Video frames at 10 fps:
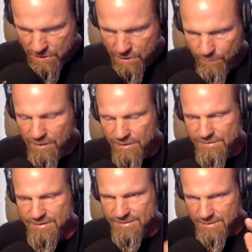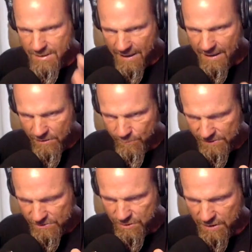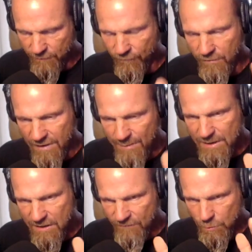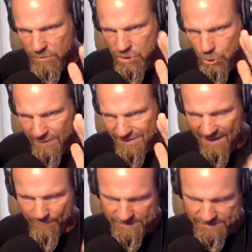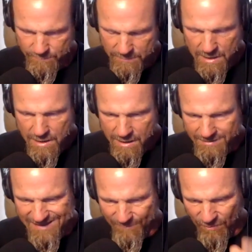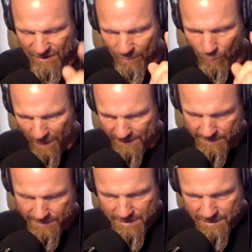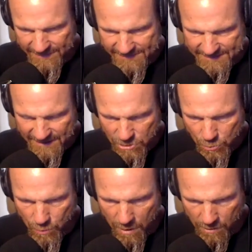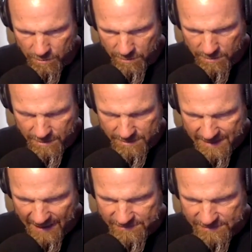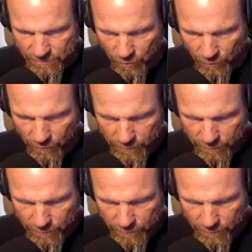because it's not administrative. Let me give you 2 examples. Example number 1, let's say you are a tactical